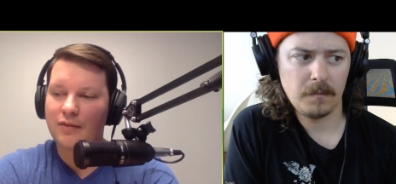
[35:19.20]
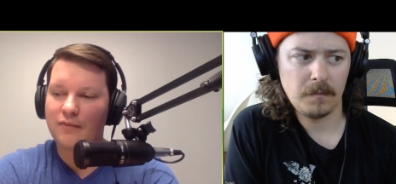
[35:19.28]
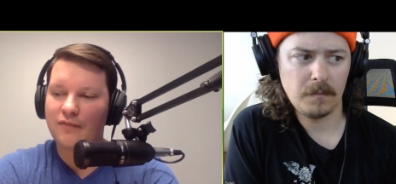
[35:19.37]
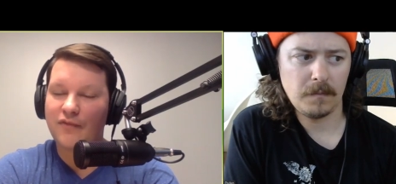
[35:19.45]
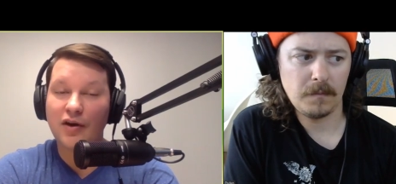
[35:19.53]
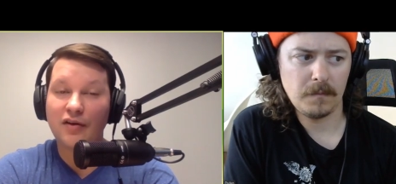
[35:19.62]

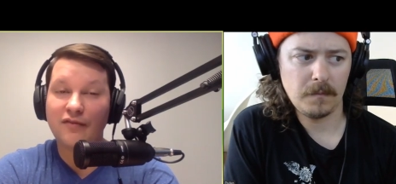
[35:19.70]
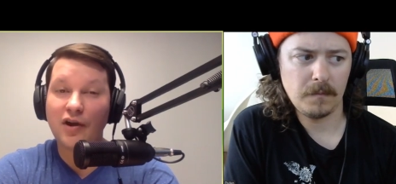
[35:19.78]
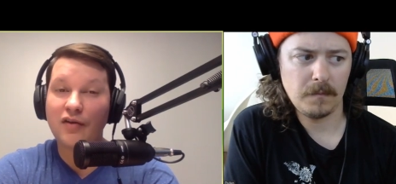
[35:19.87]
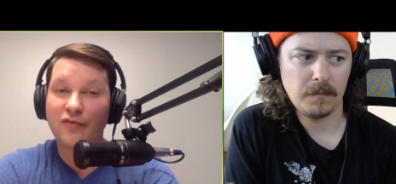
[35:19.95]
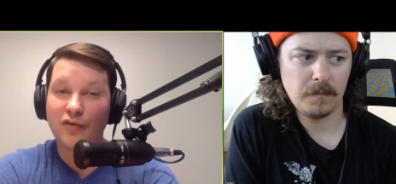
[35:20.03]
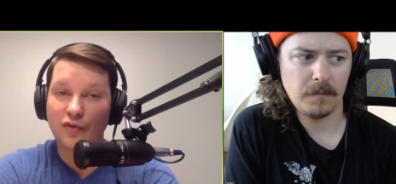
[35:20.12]
Speaker 1: very
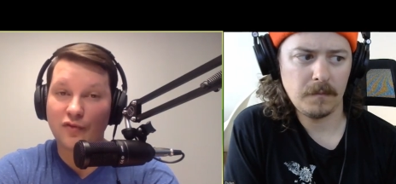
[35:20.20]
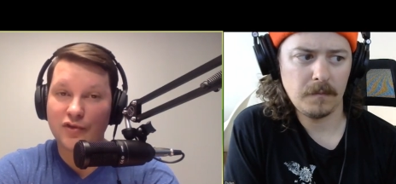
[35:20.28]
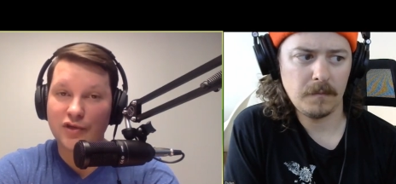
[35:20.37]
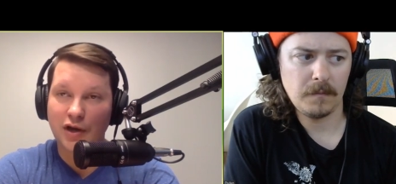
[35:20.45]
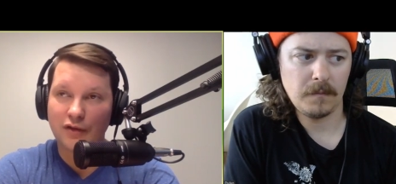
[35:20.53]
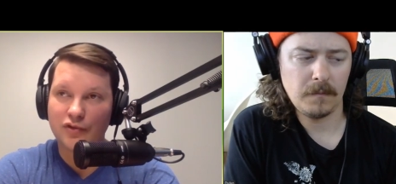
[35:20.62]
very few
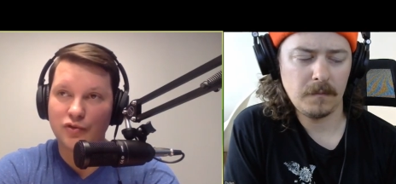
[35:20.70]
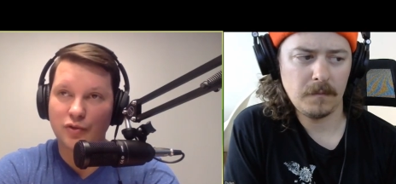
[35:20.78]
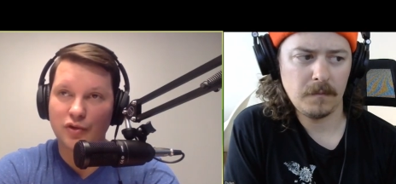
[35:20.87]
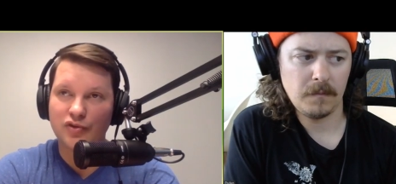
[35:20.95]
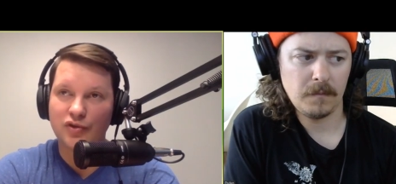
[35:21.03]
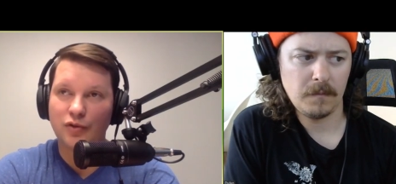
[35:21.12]
photographers were
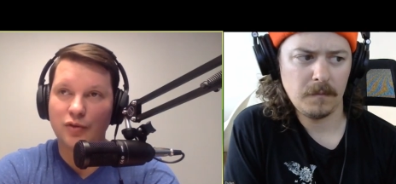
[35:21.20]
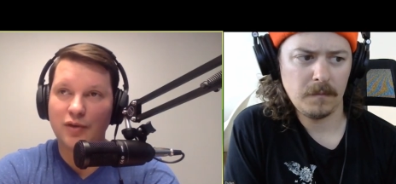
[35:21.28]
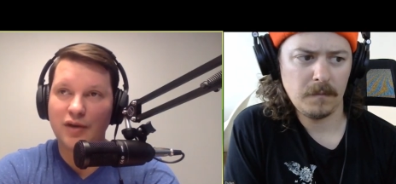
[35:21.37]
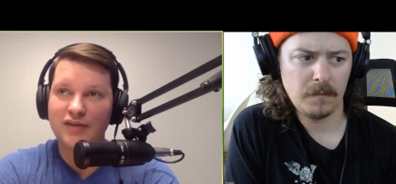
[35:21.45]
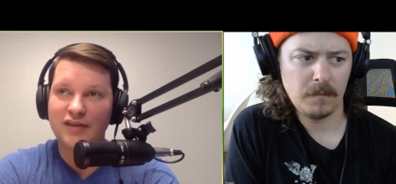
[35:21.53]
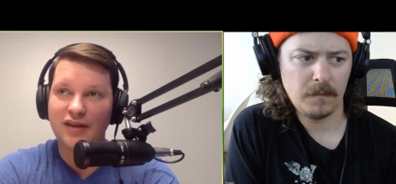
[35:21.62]
using
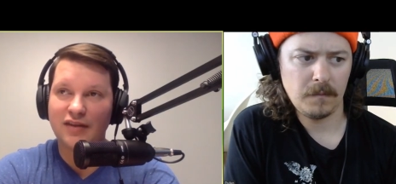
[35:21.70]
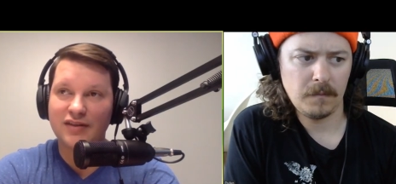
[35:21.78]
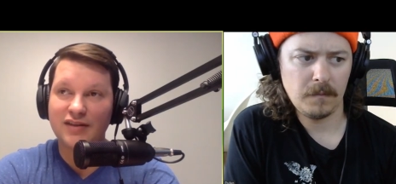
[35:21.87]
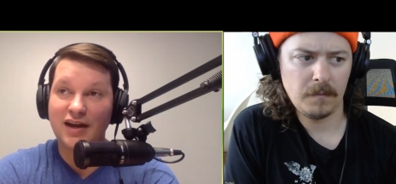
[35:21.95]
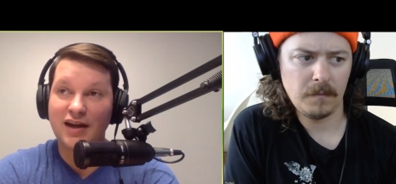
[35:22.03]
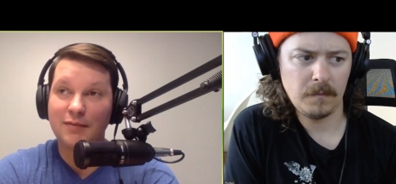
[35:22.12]
WordPress, and at the
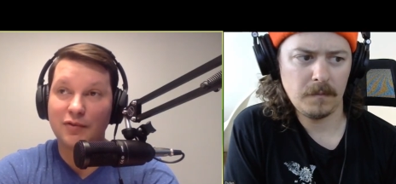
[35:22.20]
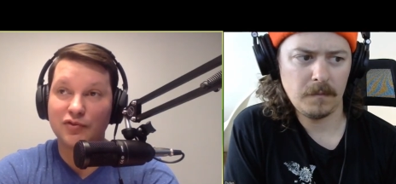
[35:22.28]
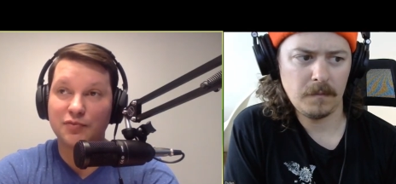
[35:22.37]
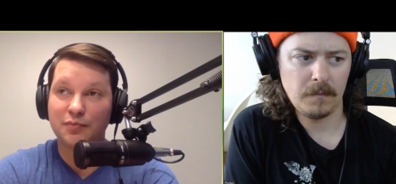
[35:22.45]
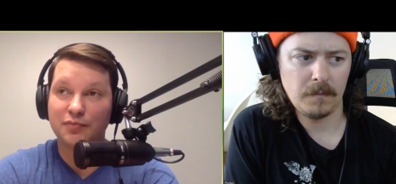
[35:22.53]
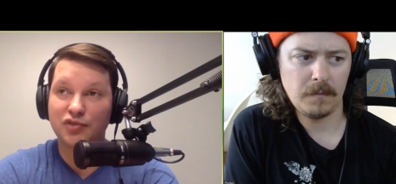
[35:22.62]
time it
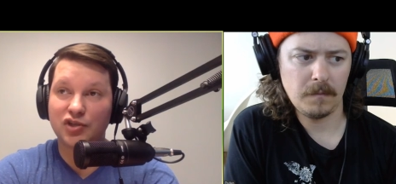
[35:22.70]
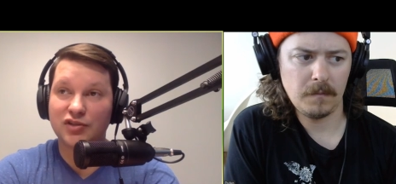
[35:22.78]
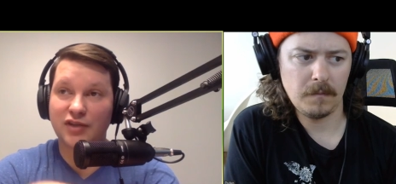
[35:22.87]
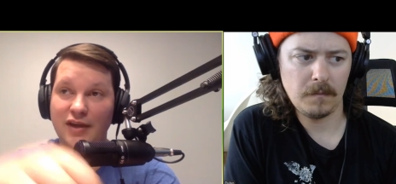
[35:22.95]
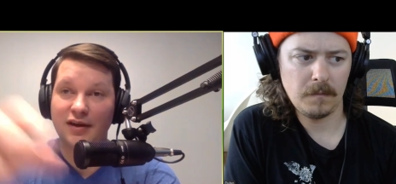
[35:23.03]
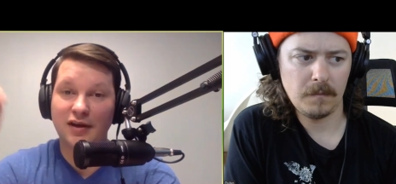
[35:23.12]
was
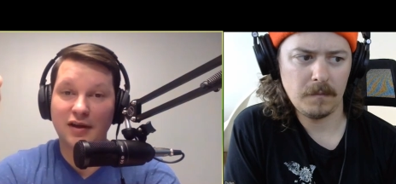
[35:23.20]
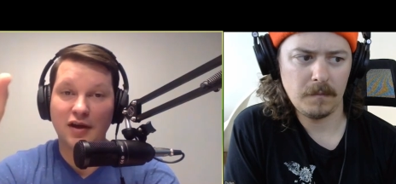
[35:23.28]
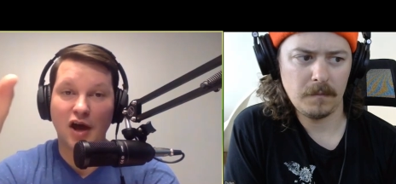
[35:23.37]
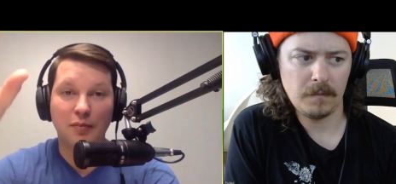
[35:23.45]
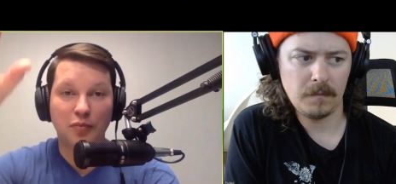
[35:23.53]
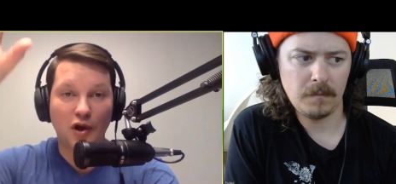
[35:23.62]
just like
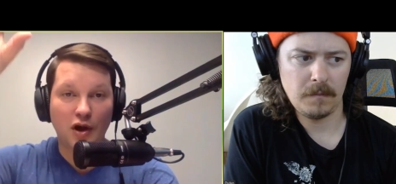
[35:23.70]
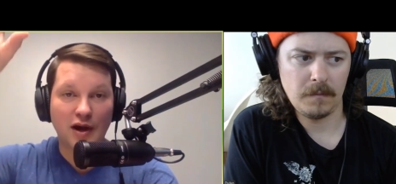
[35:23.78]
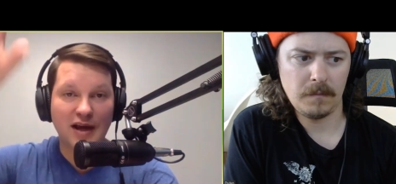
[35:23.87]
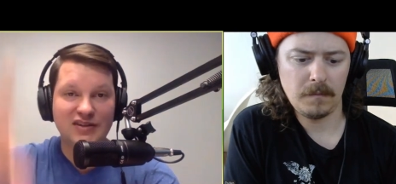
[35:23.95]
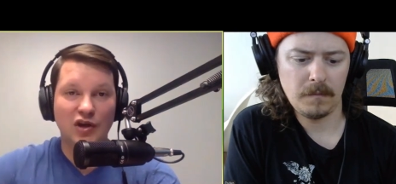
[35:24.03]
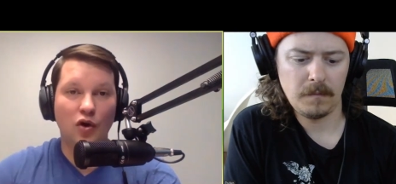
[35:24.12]
a
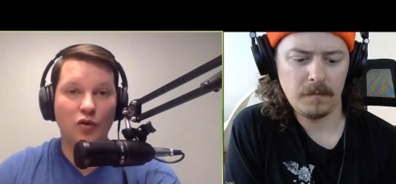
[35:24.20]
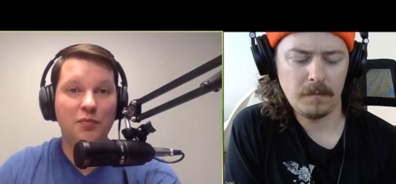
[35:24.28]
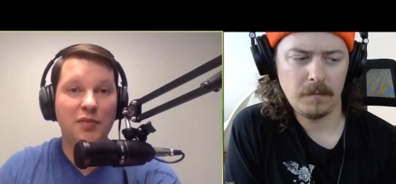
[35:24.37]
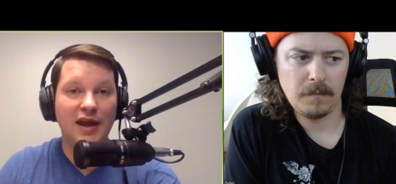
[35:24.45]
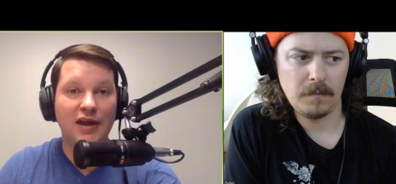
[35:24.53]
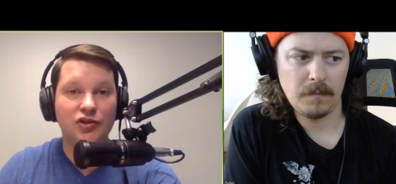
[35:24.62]
blog as a
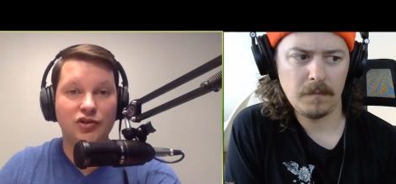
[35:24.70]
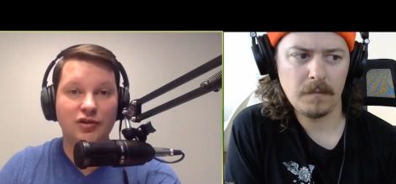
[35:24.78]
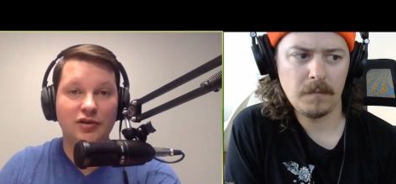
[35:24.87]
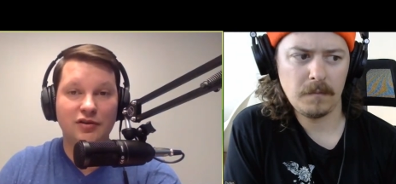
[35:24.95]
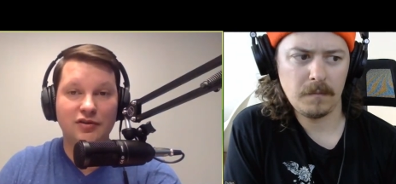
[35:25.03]
homepage.